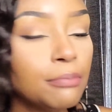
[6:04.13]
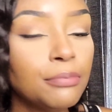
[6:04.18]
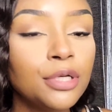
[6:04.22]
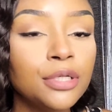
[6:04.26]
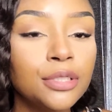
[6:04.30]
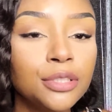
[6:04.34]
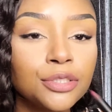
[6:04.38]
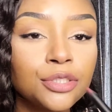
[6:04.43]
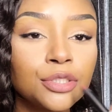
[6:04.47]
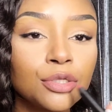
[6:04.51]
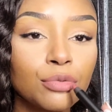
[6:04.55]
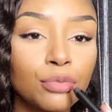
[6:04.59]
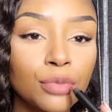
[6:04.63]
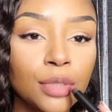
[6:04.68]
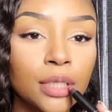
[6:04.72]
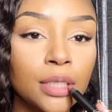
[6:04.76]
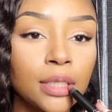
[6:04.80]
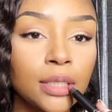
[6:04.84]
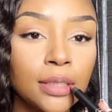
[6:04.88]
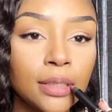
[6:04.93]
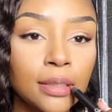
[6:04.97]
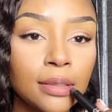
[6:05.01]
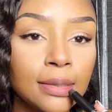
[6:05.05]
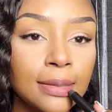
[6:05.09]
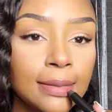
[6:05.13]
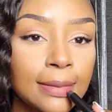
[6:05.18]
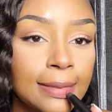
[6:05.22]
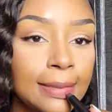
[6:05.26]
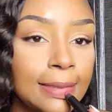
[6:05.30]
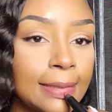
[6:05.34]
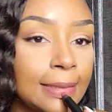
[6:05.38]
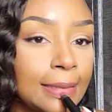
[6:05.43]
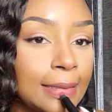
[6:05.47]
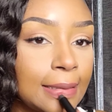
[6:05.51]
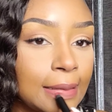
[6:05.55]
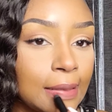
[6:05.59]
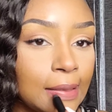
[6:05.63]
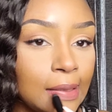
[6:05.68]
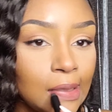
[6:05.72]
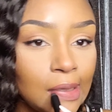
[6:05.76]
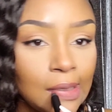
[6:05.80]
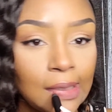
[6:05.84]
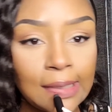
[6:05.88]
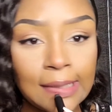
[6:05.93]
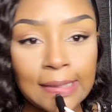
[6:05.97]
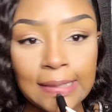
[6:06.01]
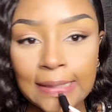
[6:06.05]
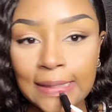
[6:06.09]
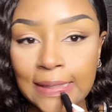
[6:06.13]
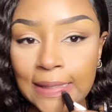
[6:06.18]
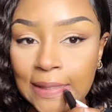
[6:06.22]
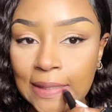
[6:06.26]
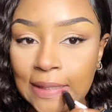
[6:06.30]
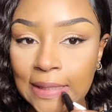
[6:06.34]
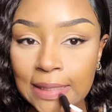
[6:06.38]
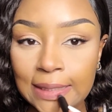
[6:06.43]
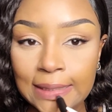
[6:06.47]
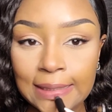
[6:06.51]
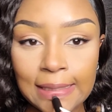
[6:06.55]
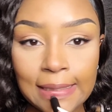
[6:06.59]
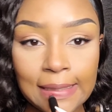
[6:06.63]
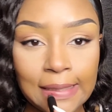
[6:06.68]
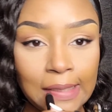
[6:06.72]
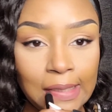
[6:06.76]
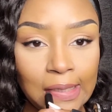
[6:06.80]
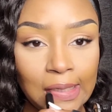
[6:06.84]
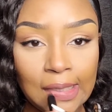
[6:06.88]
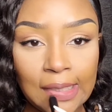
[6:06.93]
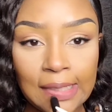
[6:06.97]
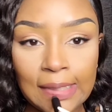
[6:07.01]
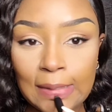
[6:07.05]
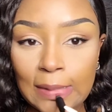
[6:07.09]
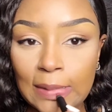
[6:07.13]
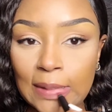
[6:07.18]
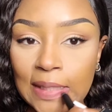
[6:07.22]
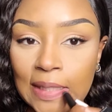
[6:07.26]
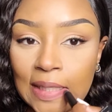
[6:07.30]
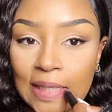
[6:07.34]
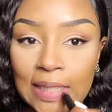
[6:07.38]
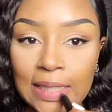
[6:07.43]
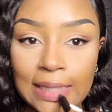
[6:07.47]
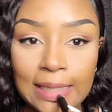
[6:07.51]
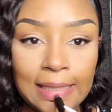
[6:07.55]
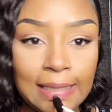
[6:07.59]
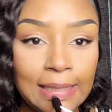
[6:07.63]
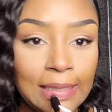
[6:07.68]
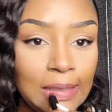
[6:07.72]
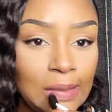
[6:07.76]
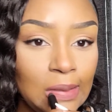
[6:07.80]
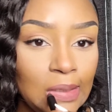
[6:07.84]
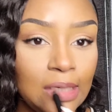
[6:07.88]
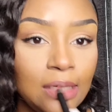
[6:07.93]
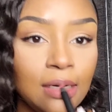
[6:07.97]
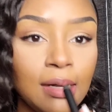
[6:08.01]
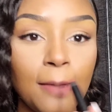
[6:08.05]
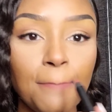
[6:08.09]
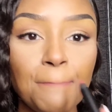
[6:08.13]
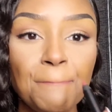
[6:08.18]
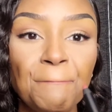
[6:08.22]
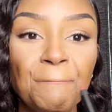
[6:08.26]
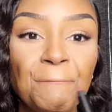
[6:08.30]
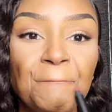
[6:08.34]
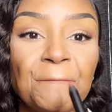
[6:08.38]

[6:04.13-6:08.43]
But it's a red. It's just not looking red on camera.